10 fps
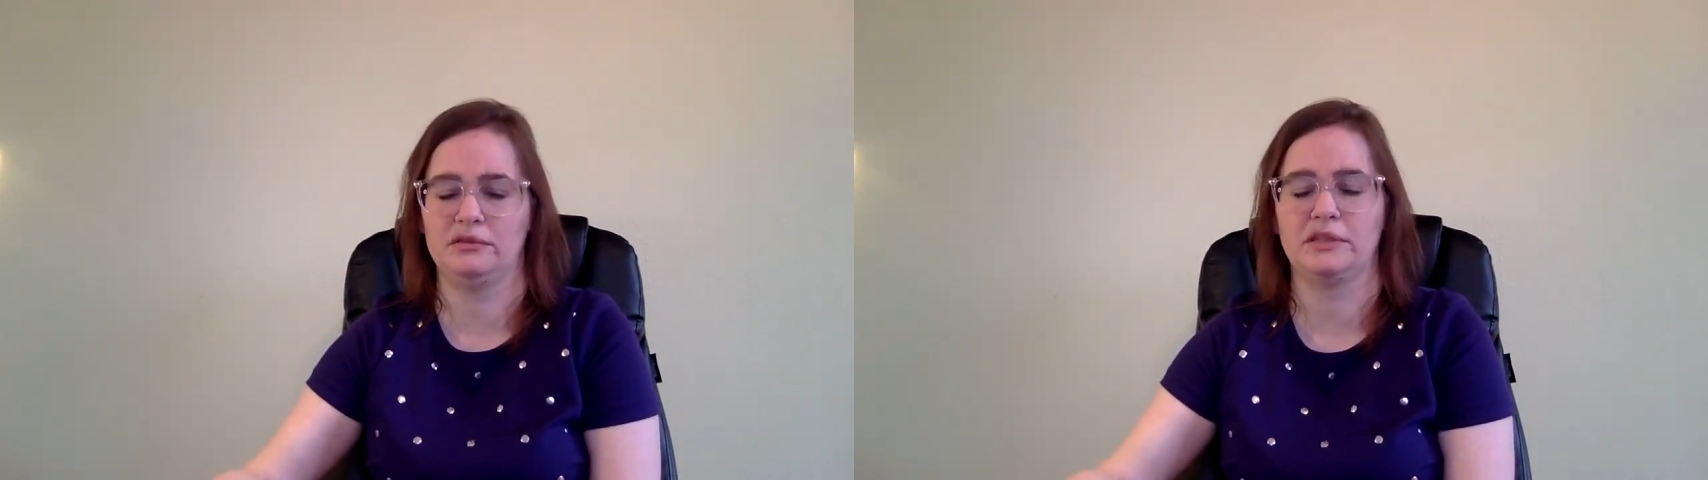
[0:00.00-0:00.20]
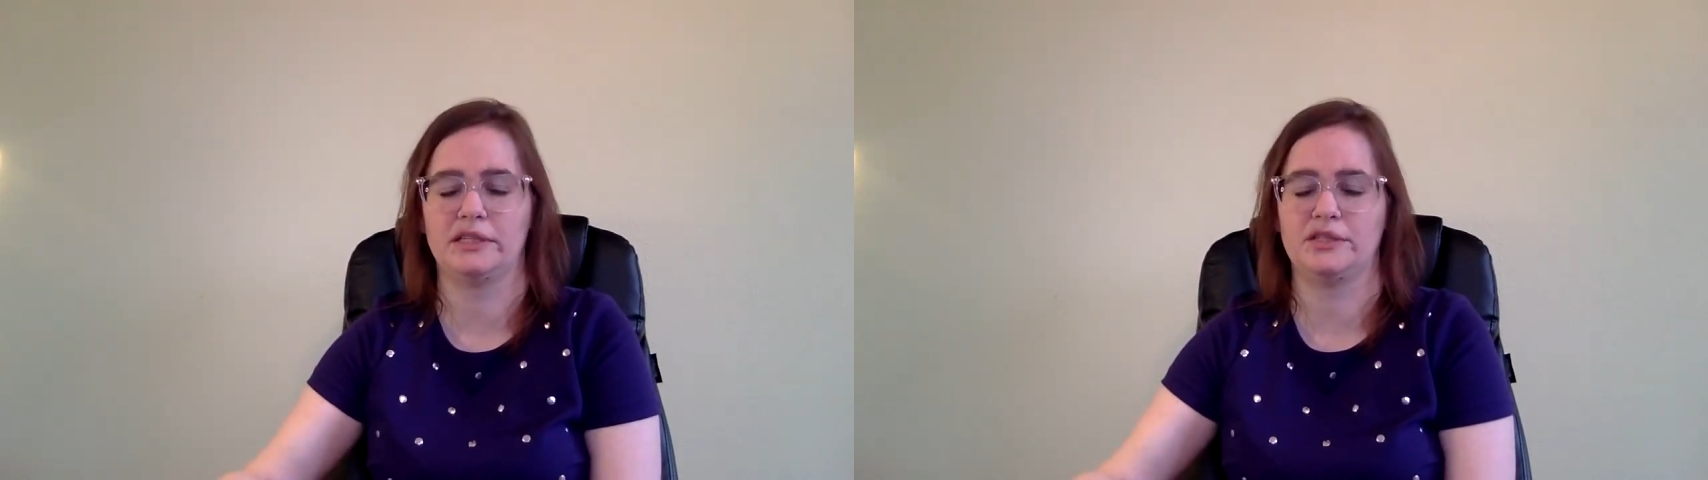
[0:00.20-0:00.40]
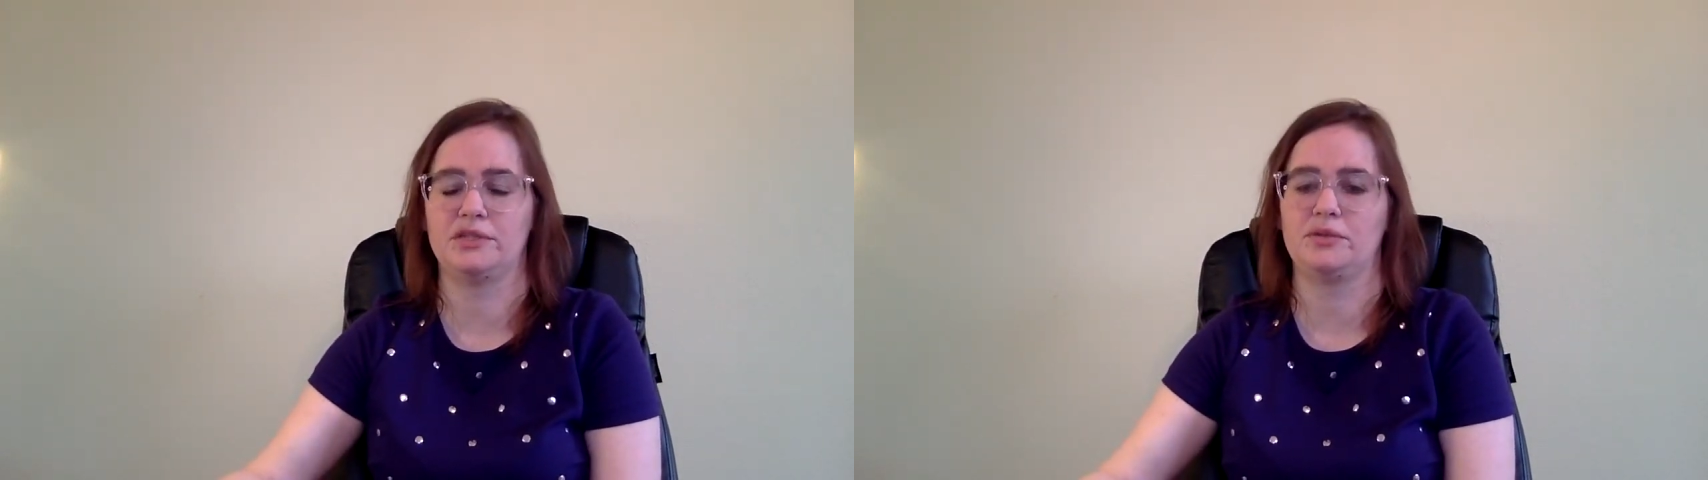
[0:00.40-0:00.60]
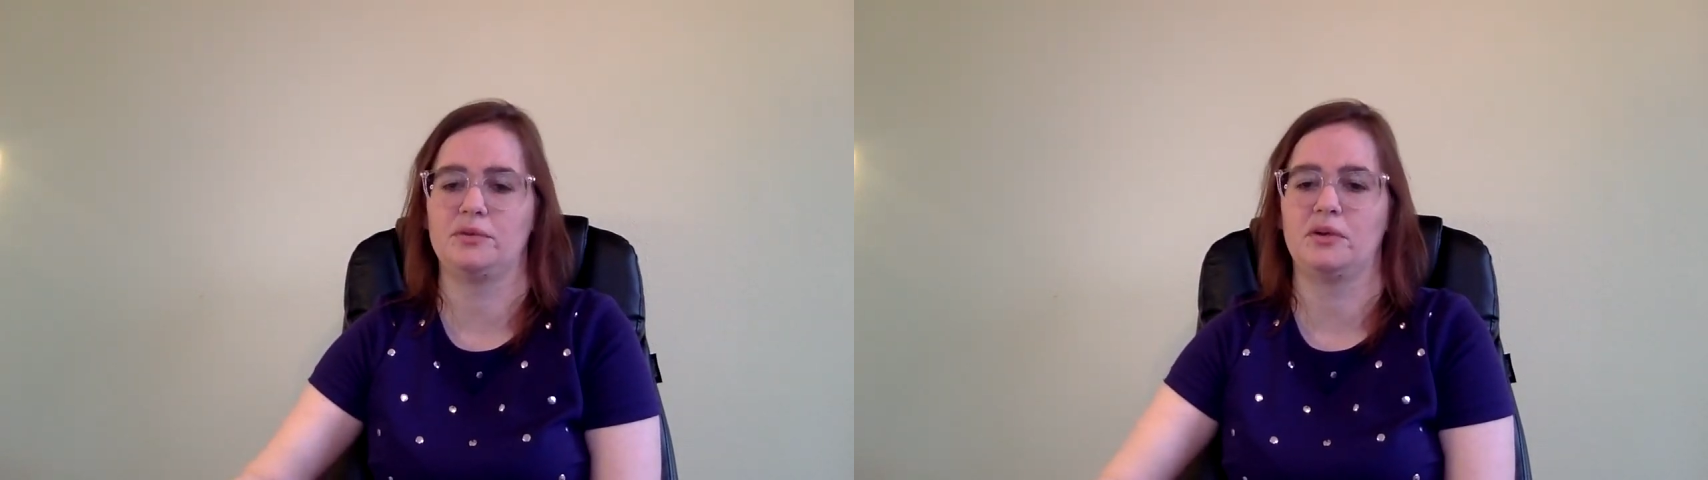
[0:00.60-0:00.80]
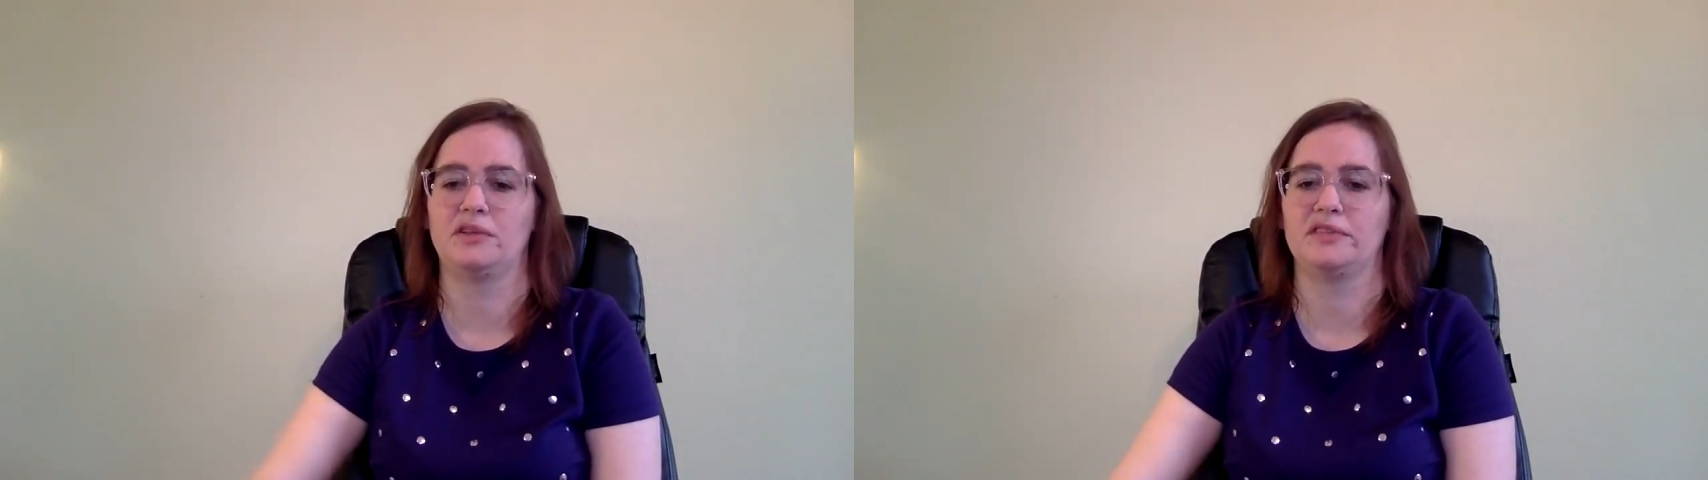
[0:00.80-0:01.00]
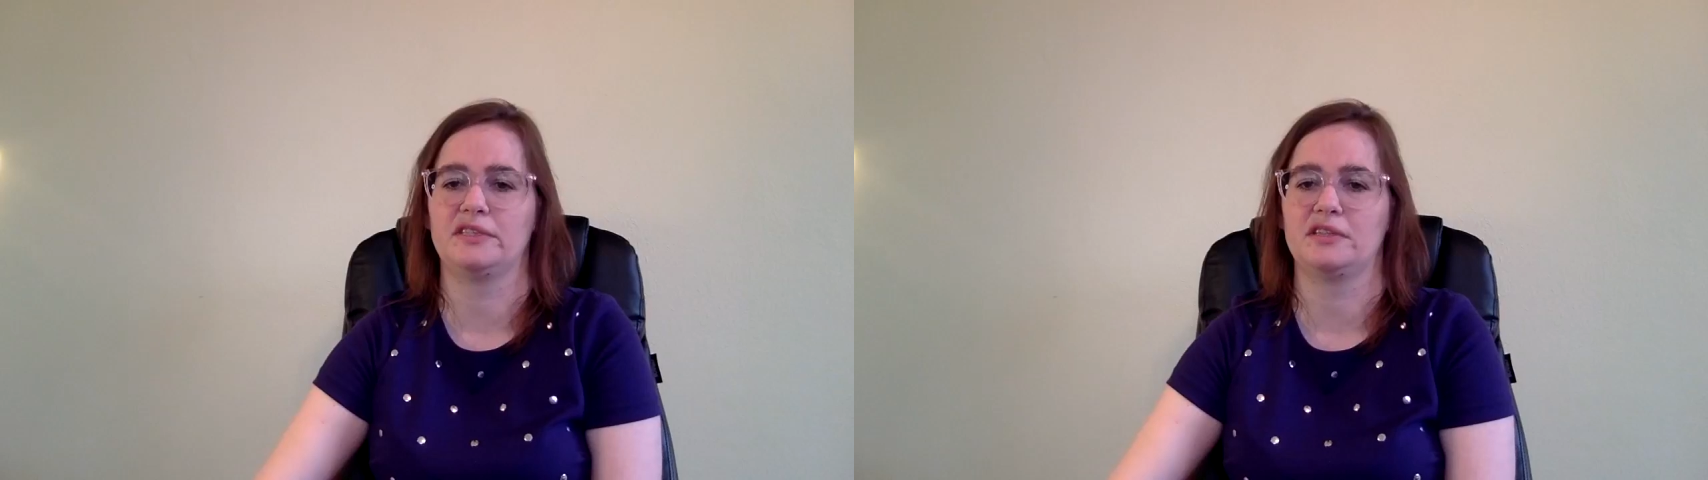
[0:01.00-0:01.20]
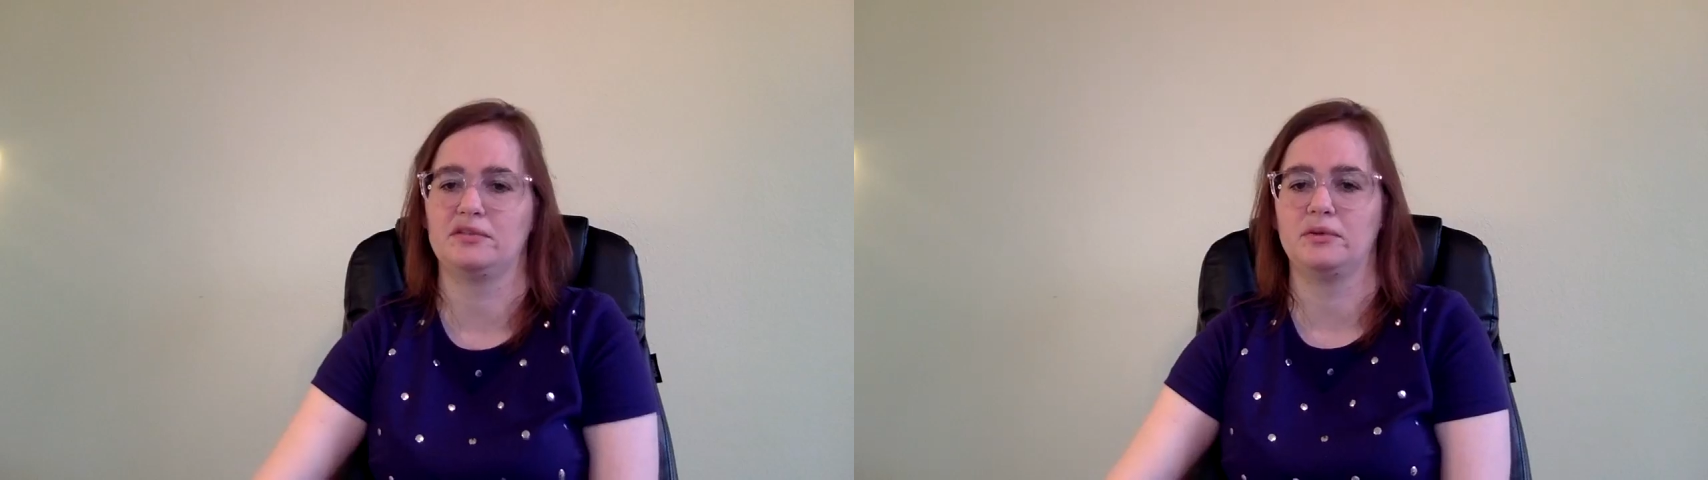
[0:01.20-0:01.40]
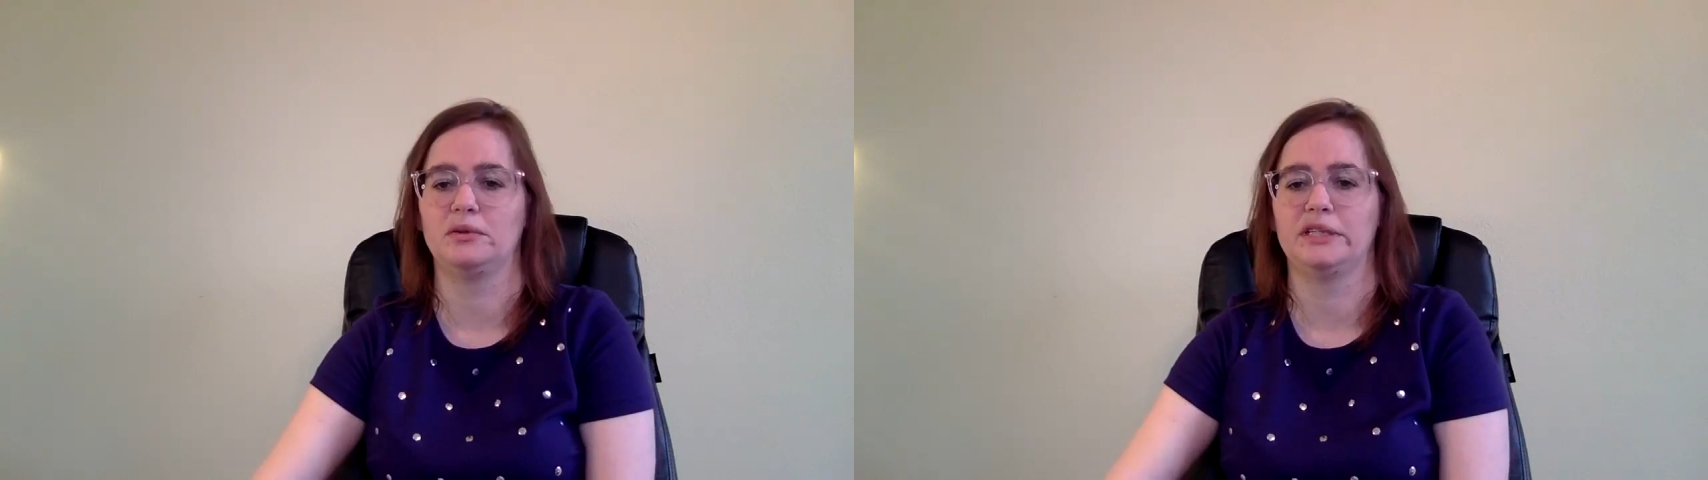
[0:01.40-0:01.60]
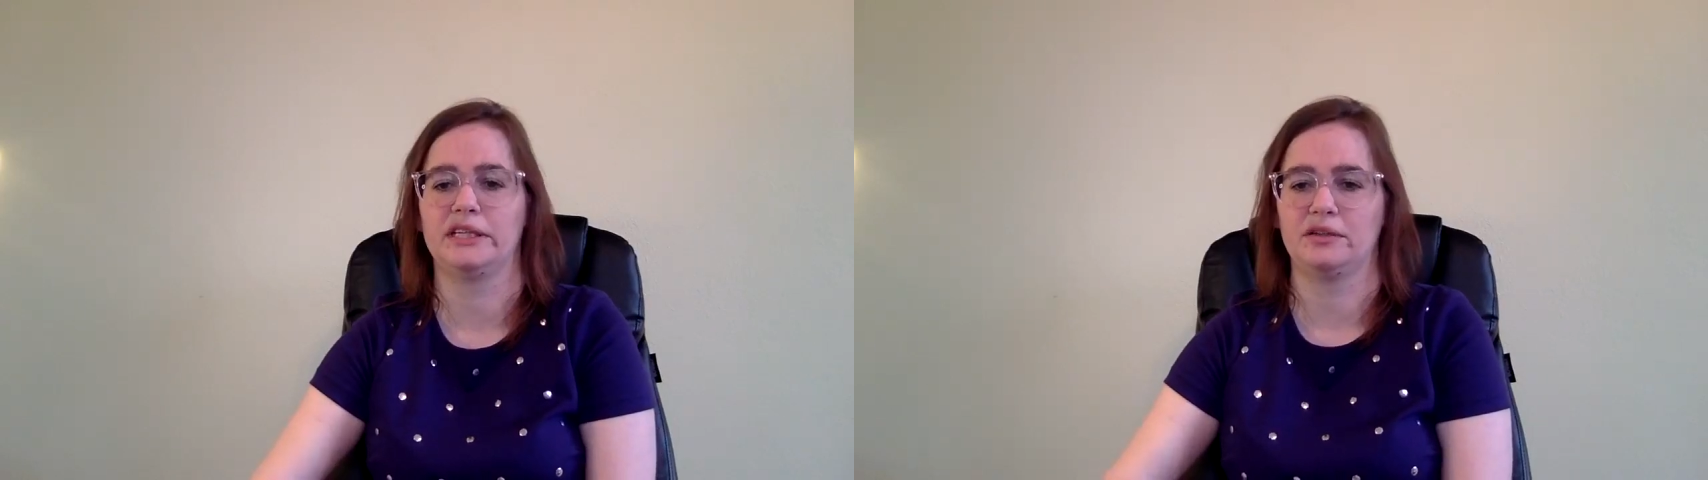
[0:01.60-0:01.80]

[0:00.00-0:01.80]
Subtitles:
led to all of this unfolding